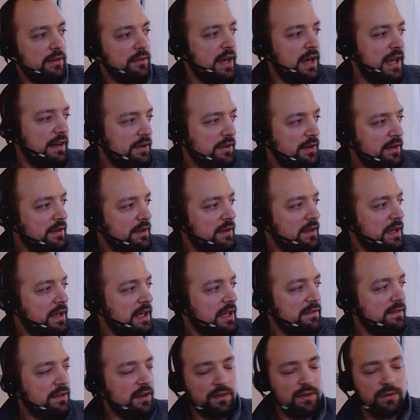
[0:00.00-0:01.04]
whatever the
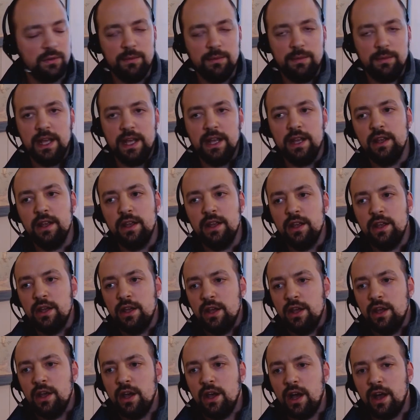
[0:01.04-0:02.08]
inverse would be,
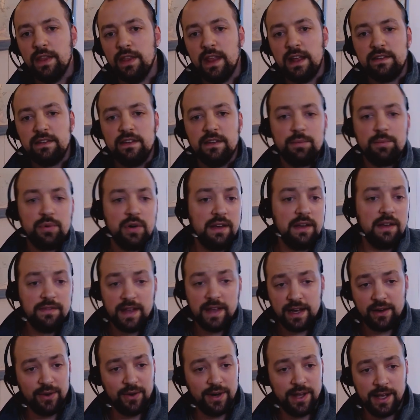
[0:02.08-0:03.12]
unless it's pref
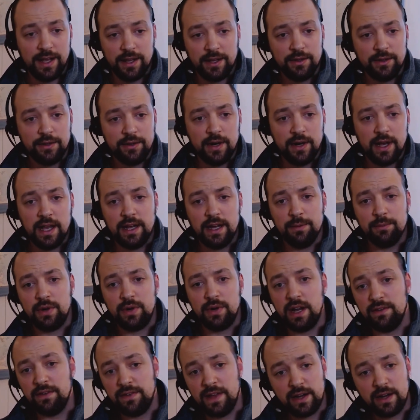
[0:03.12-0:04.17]
equity, right? And
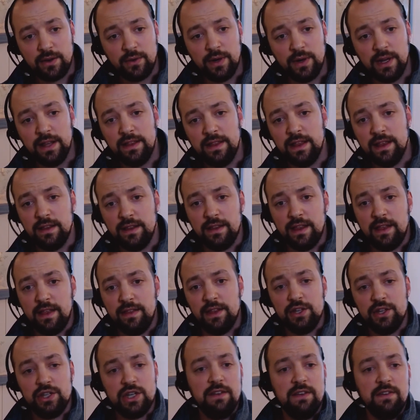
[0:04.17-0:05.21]
pref equity, then
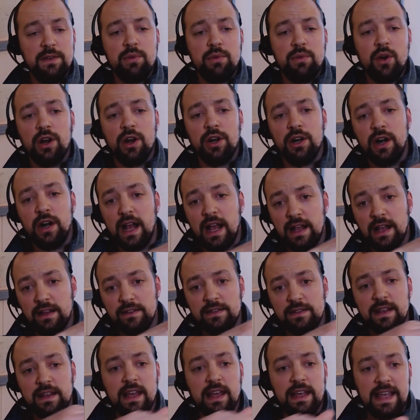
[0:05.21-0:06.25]
the JV partner
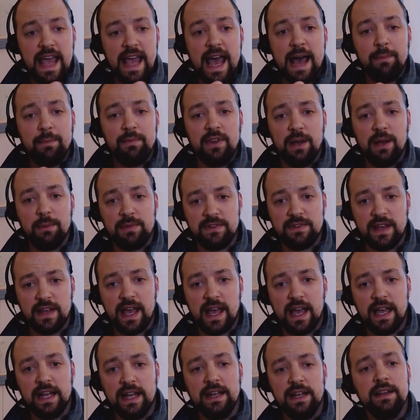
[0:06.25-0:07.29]
has a capped
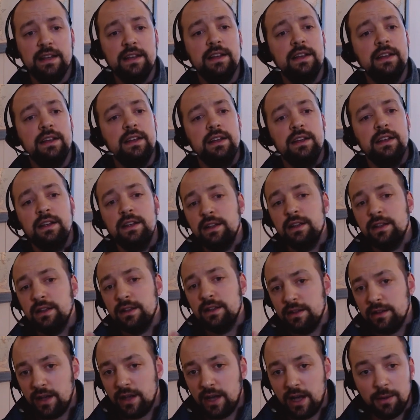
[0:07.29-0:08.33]
upside.
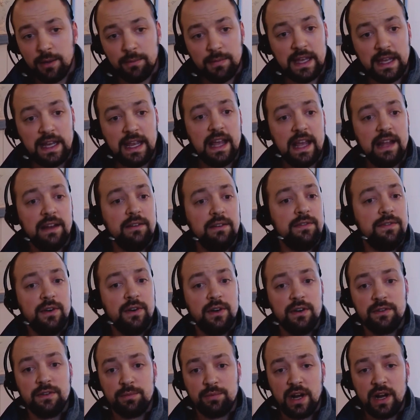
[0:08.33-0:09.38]
They get
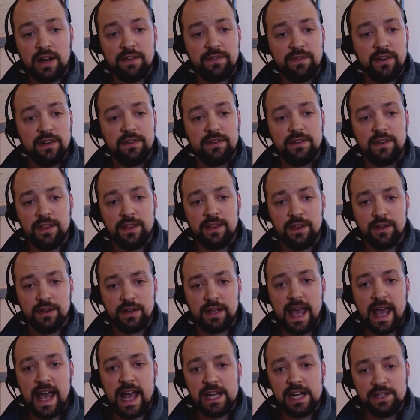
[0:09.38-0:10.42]
first preference on the
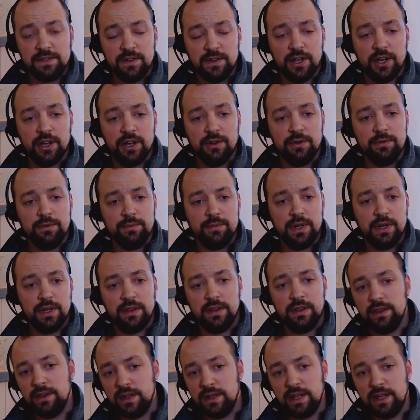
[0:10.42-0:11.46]
cash flow, but
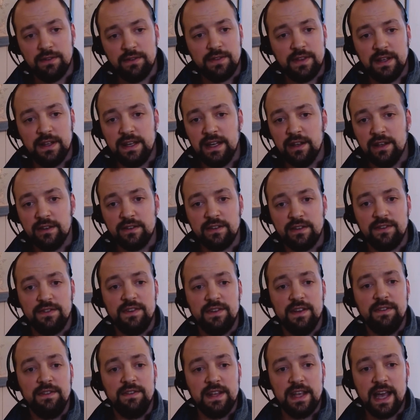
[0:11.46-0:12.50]
if the deal is a
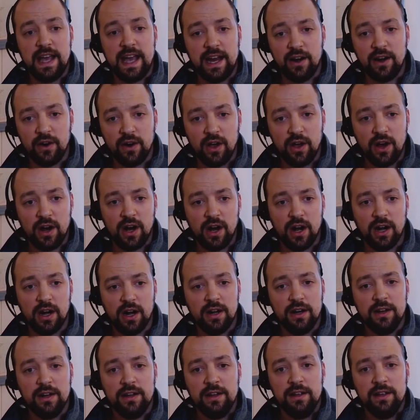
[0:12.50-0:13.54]
50 IRR,
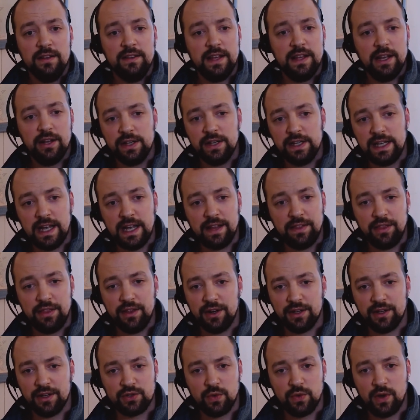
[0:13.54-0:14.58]
they only get
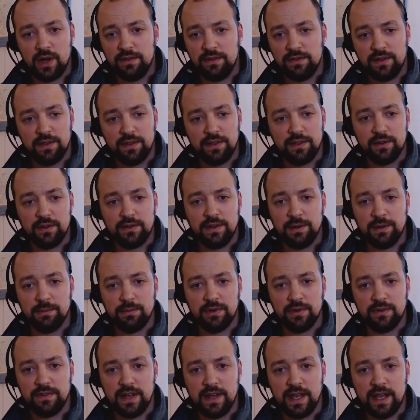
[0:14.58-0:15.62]
their 12 to
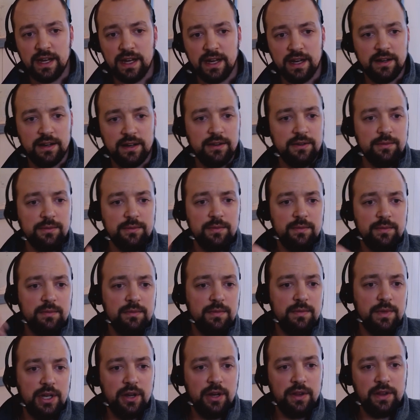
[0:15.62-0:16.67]
13%, and
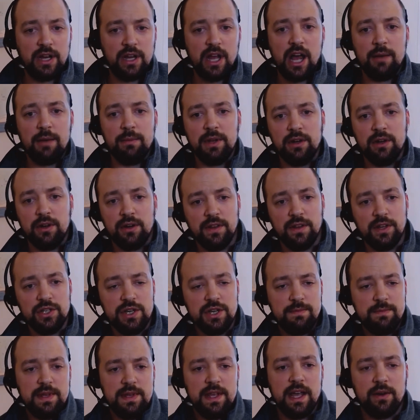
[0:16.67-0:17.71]
the common or the
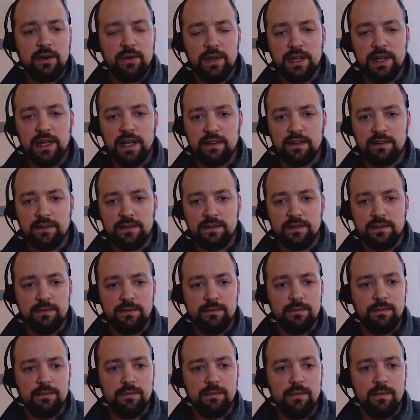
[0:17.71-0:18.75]
GP equity gets
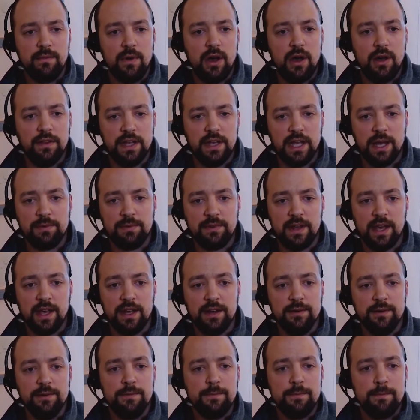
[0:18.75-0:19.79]
all the upside.
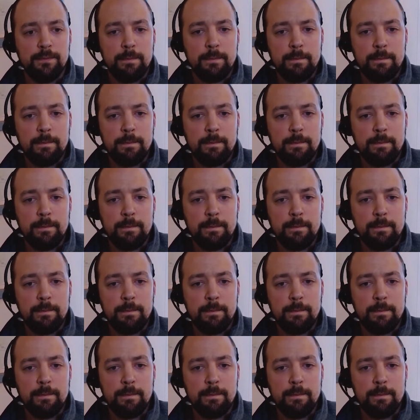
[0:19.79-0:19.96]
Yeah,